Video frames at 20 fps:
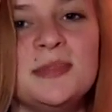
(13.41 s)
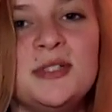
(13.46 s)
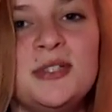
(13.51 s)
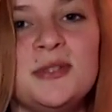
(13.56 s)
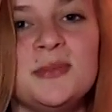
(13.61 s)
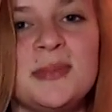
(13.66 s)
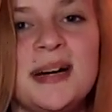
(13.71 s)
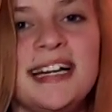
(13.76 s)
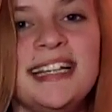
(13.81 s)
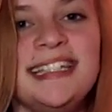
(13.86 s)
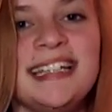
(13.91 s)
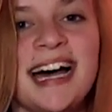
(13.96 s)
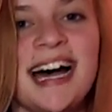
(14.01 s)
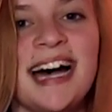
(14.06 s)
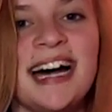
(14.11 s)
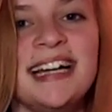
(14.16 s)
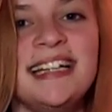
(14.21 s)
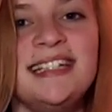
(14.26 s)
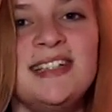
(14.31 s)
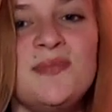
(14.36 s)
to my
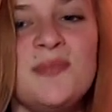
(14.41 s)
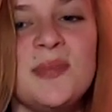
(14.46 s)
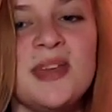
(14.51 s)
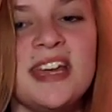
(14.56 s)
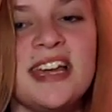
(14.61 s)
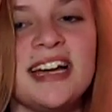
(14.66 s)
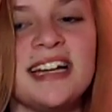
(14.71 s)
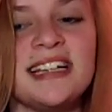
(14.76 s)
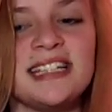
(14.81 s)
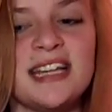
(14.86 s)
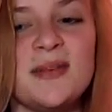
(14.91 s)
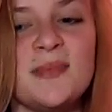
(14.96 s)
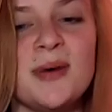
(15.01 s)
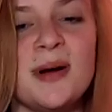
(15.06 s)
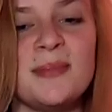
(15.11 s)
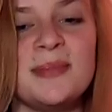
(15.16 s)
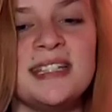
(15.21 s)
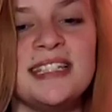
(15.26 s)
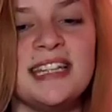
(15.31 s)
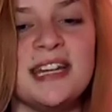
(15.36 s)
dad because I
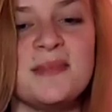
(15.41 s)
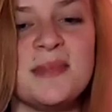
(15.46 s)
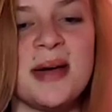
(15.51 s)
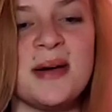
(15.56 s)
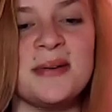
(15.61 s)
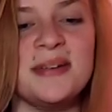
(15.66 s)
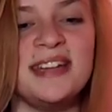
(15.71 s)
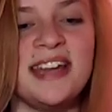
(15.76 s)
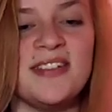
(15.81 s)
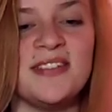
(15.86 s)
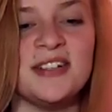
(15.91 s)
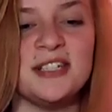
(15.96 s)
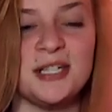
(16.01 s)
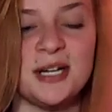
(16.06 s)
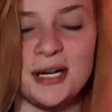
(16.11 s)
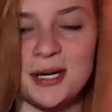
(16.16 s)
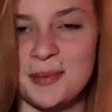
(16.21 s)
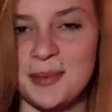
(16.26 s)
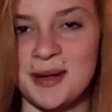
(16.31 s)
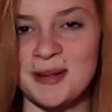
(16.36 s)
promised him I would never
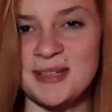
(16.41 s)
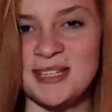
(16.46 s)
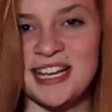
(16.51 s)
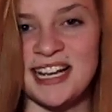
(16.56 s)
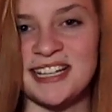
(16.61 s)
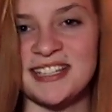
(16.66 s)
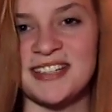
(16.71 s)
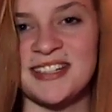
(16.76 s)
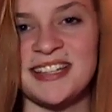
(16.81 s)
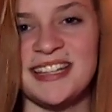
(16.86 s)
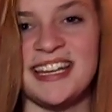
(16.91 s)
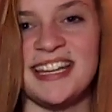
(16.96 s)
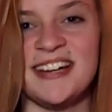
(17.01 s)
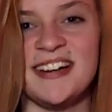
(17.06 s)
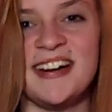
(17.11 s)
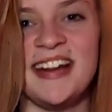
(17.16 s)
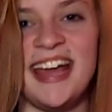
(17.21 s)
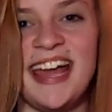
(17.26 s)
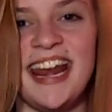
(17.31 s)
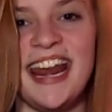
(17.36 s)
talk about sex on the
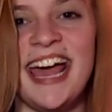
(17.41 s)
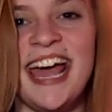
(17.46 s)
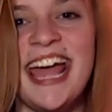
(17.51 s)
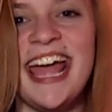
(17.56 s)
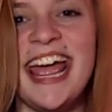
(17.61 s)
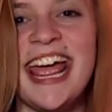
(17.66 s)
internet,